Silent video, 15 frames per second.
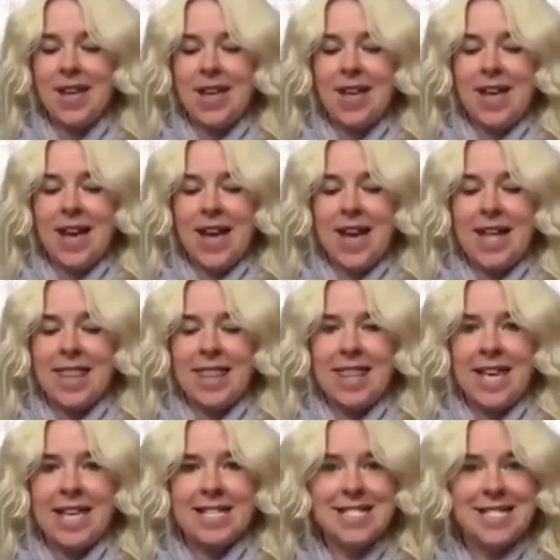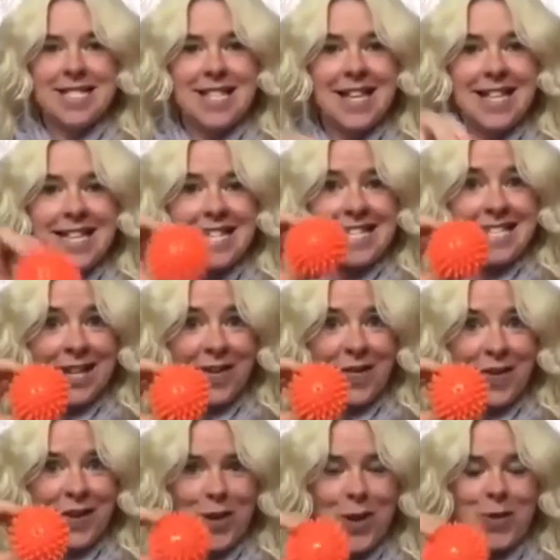and then slightly
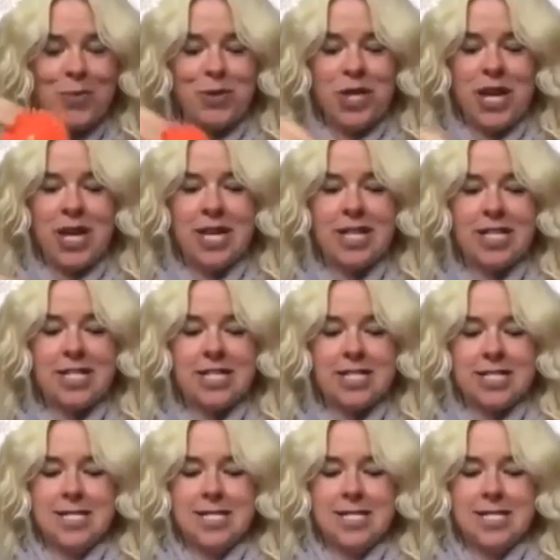different objects